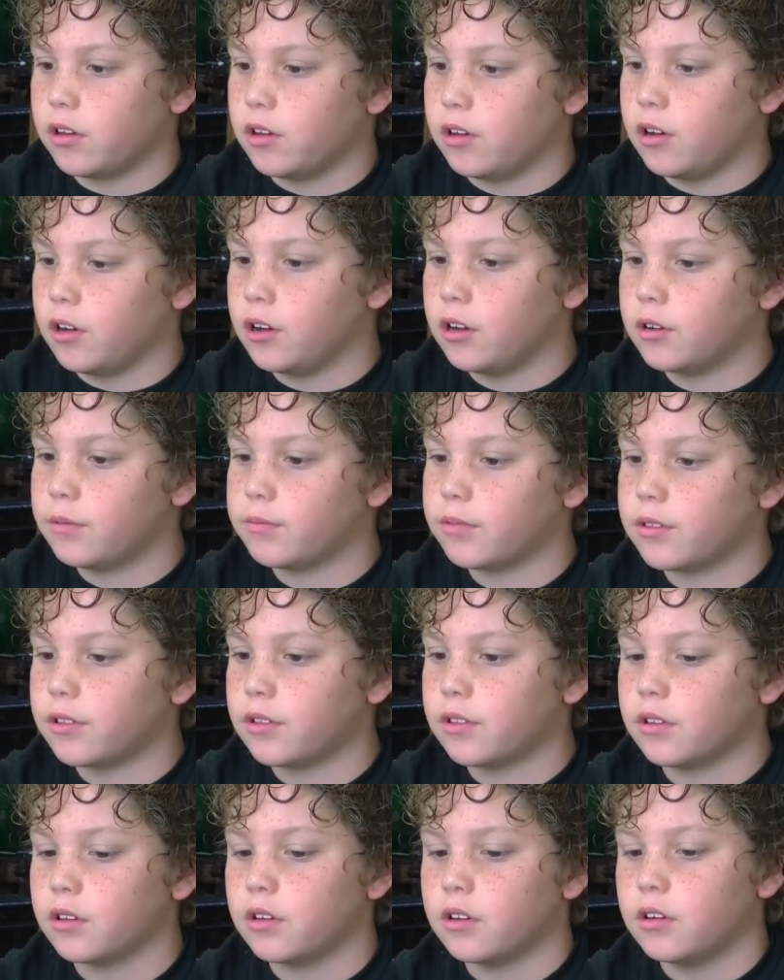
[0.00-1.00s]

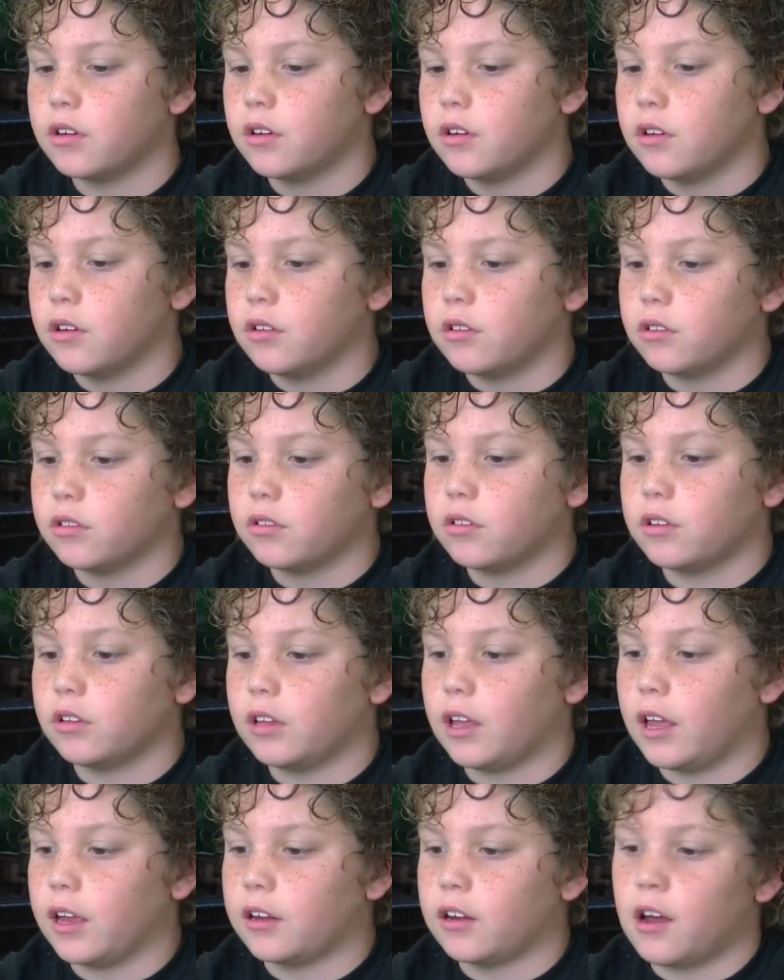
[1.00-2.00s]
humps to
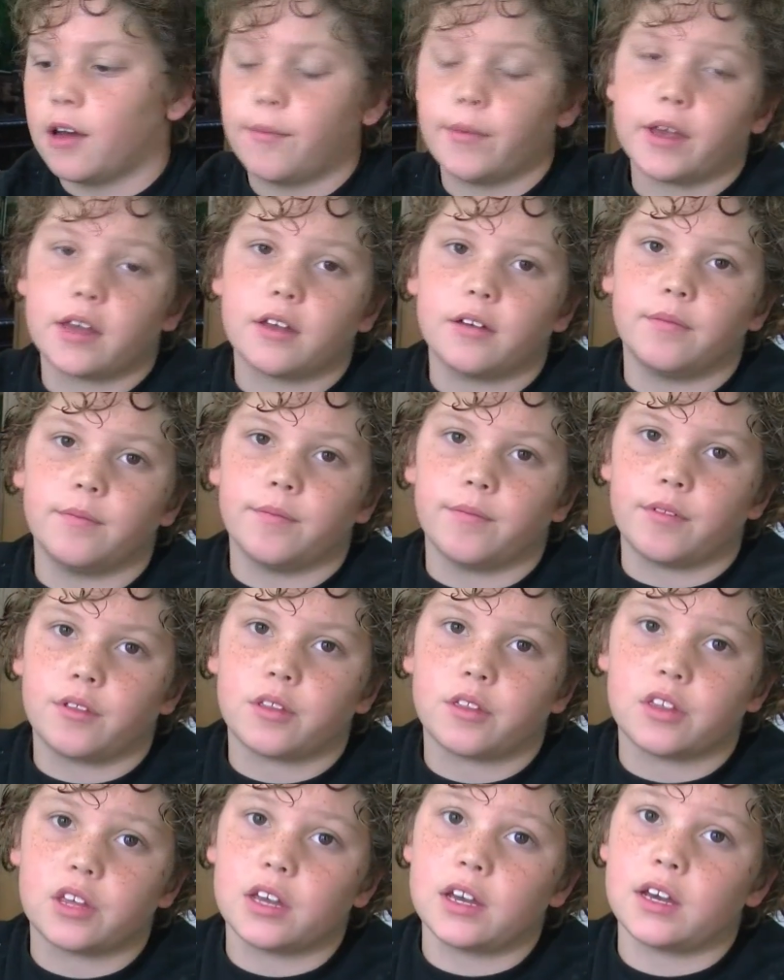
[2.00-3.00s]
like not make them
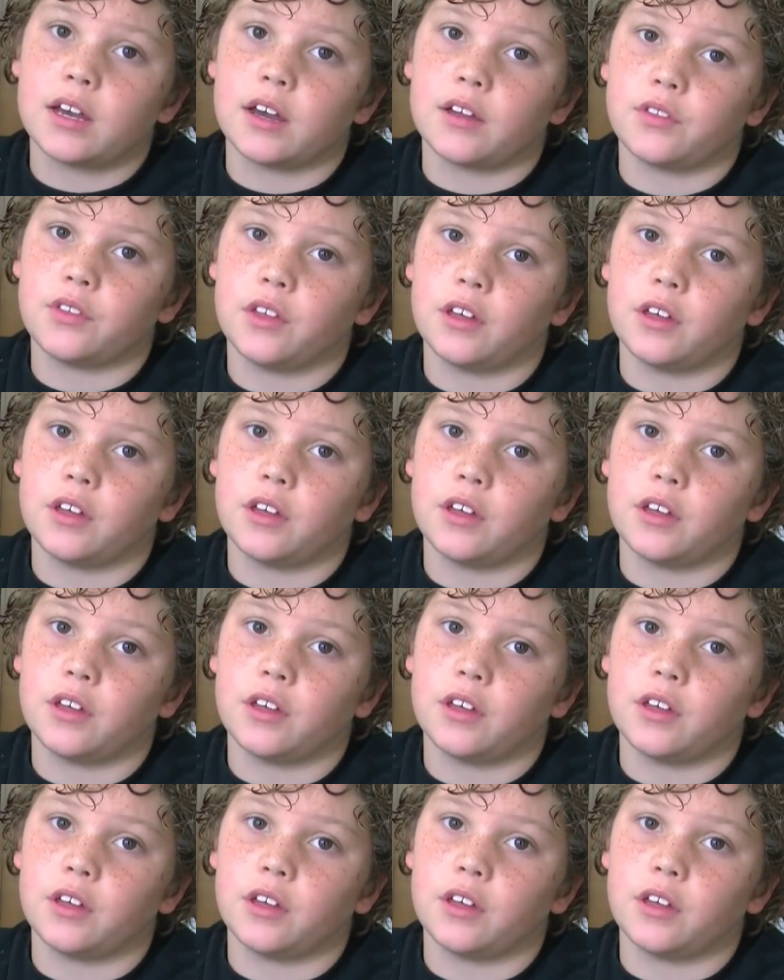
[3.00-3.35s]
sink. I